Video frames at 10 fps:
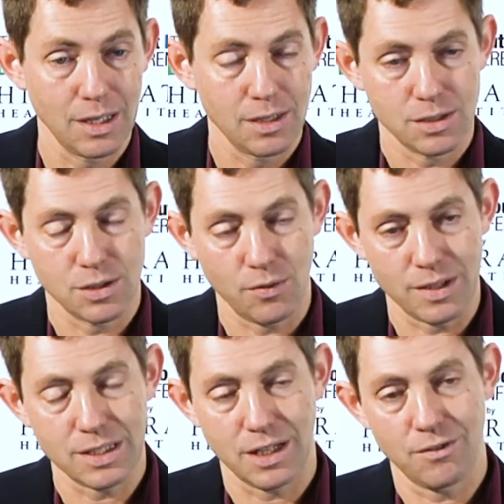So,
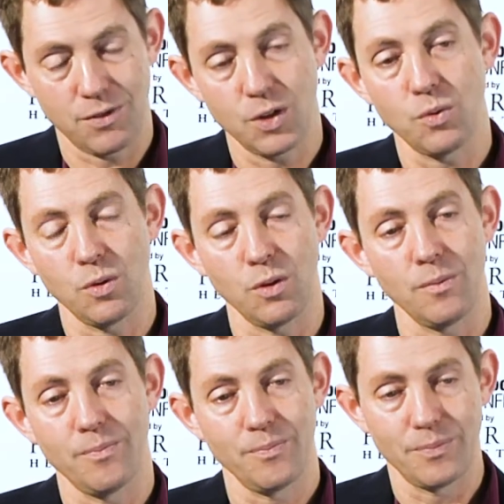this can
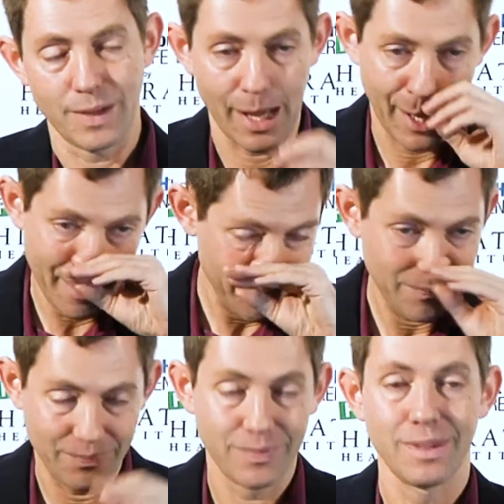fuel uh,
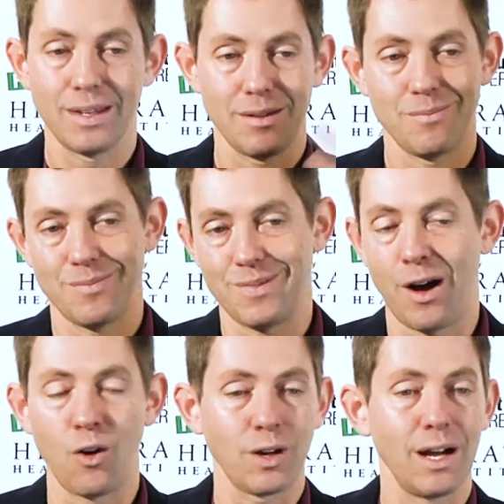
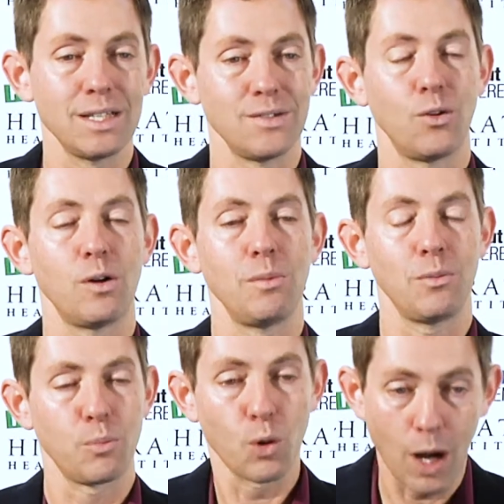all kinds of
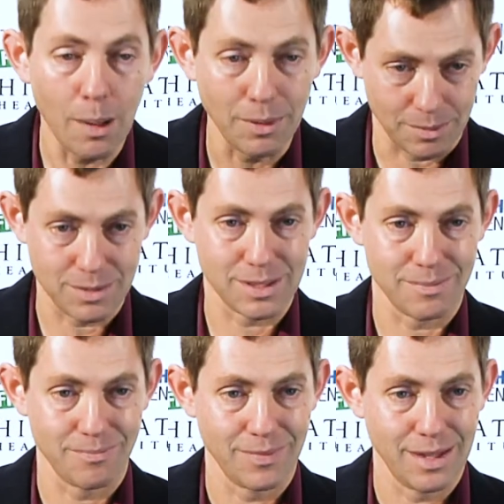hormone problems.
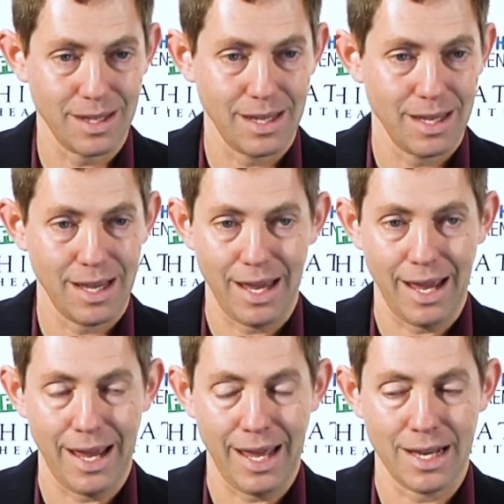
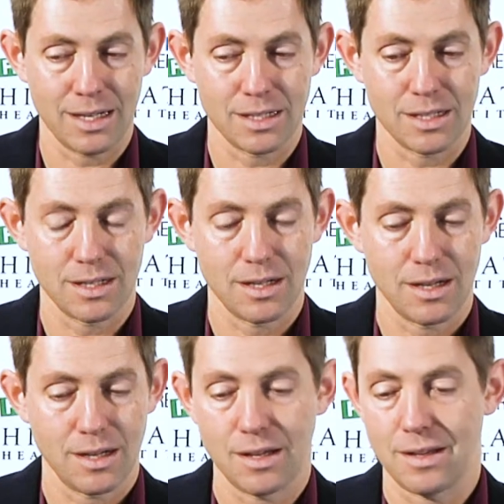And
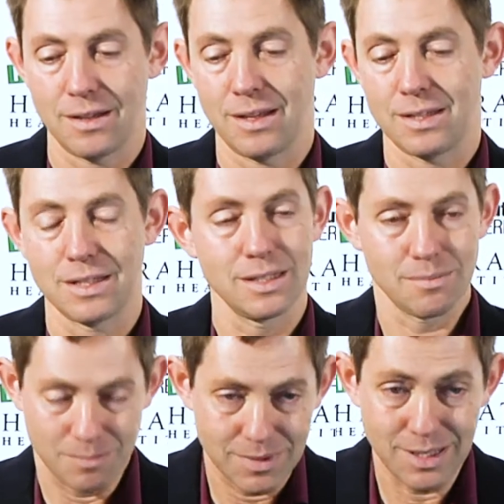this is
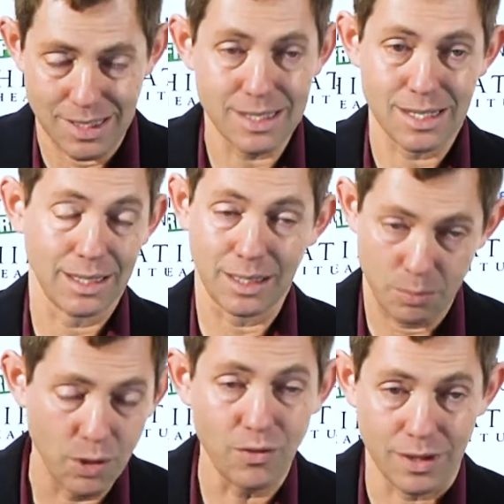statistically
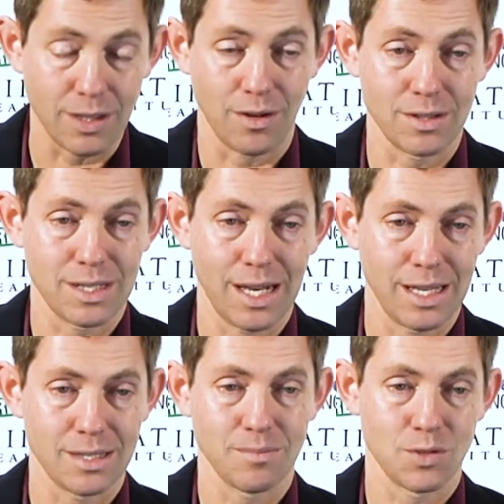proven. There are
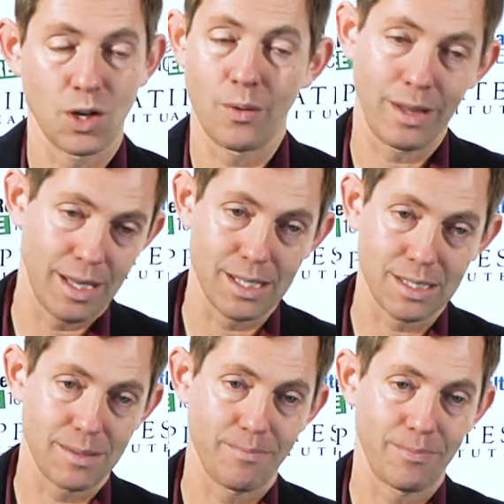studies showing
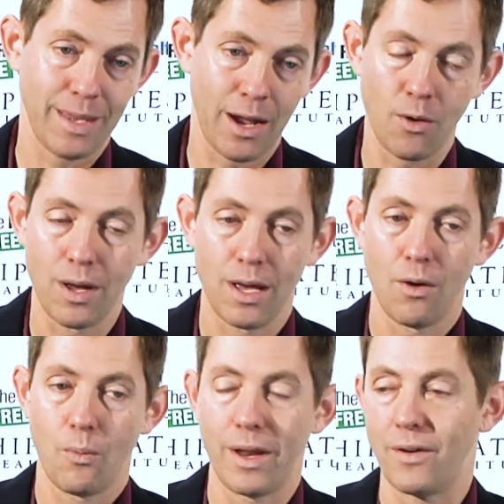this. Now,
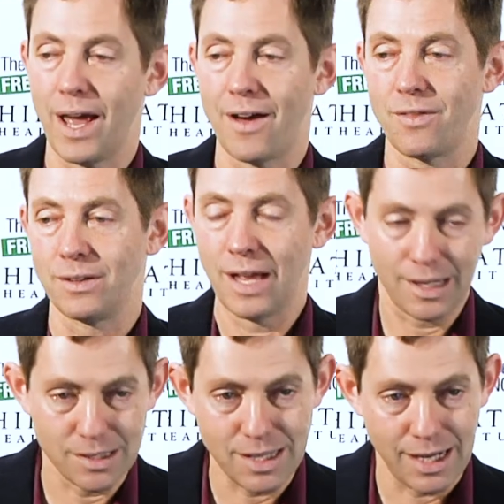we don't have a lot
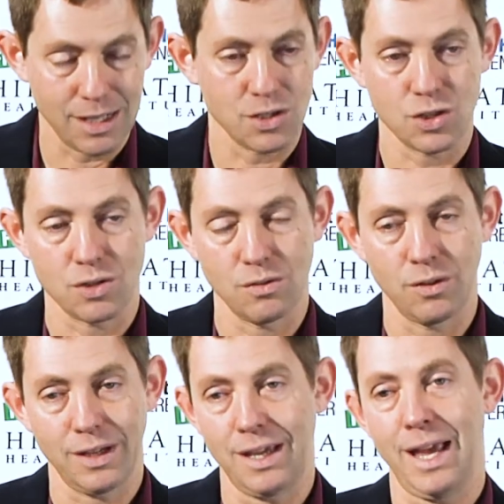of studies
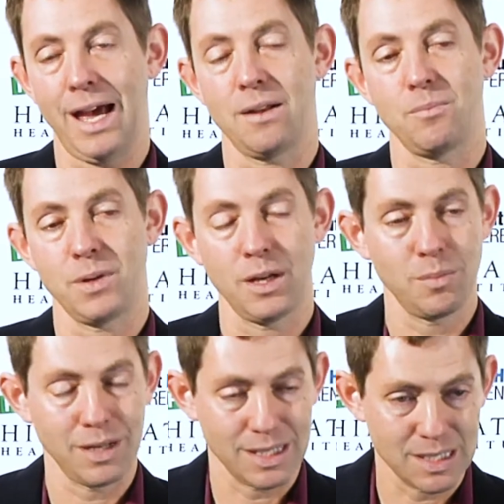looking at
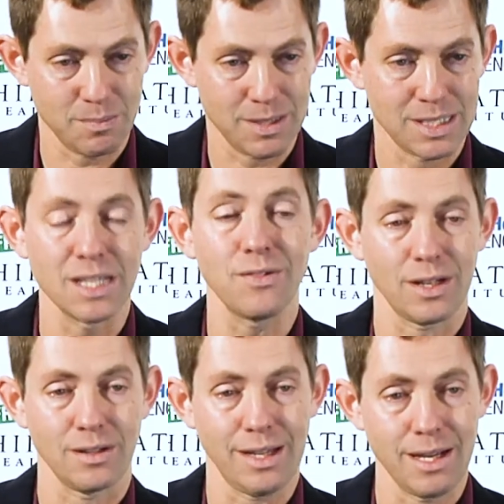puberty
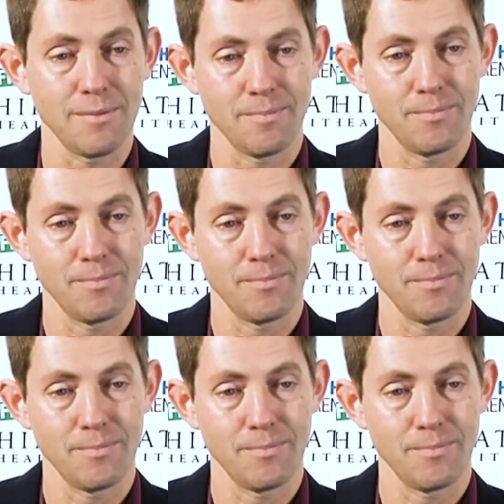specifically